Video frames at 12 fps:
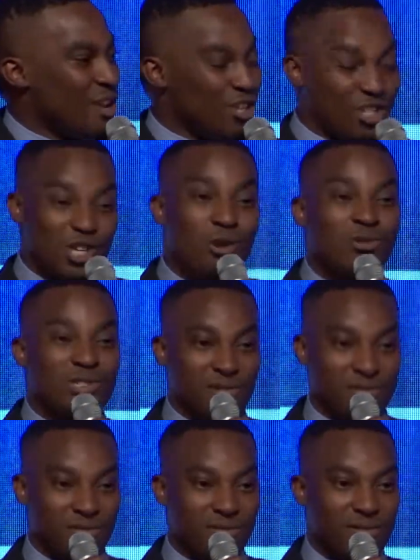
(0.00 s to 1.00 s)

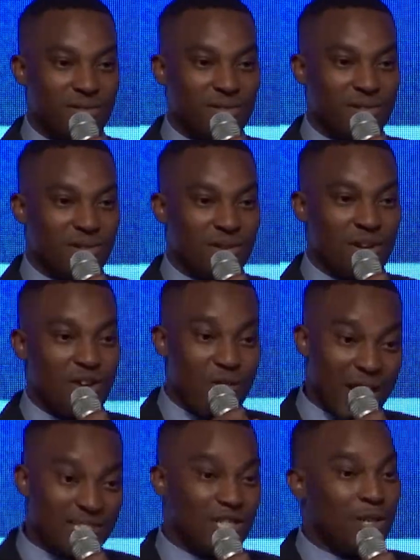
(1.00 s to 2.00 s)
Joseph,
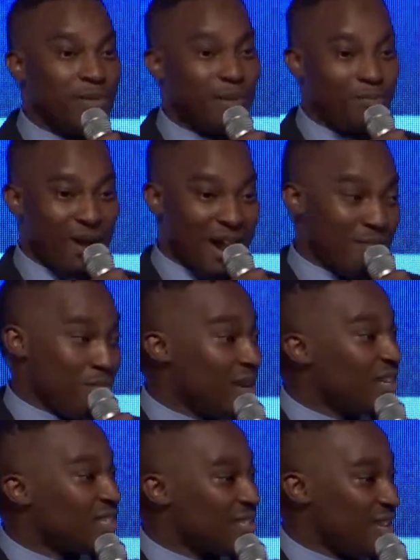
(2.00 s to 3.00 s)
rising to be prime
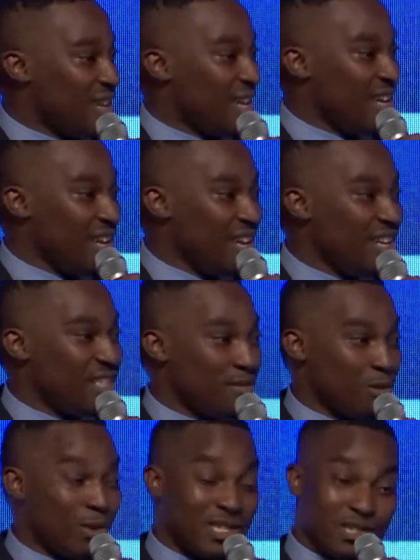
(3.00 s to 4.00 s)
minister in Egypt,
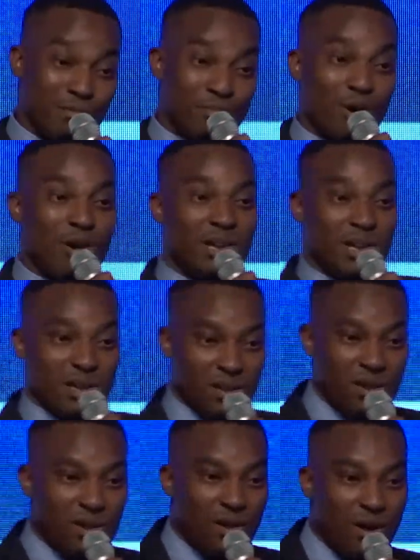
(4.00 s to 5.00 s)
was symbolic
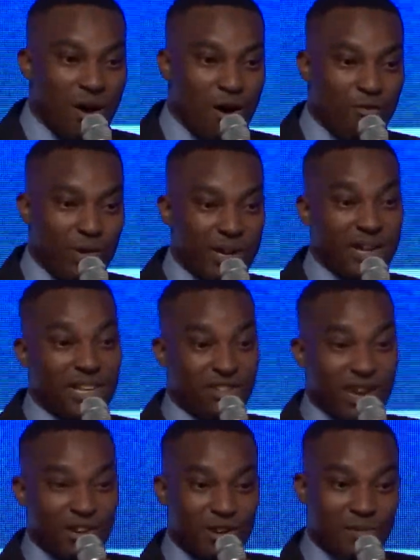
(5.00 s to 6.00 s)
of what an
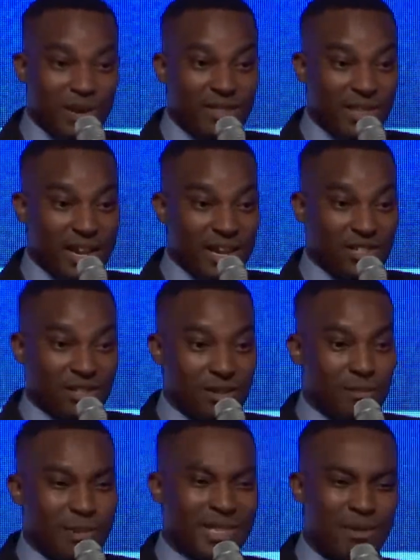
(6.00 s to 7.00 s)
Israelite could be in the nation.
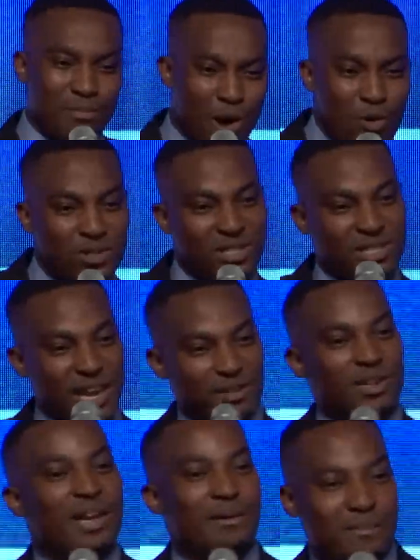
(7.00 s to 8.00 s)
But then Moses had to
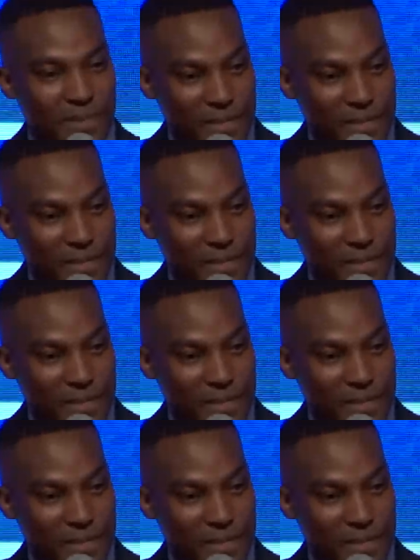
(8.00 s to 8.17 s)
come.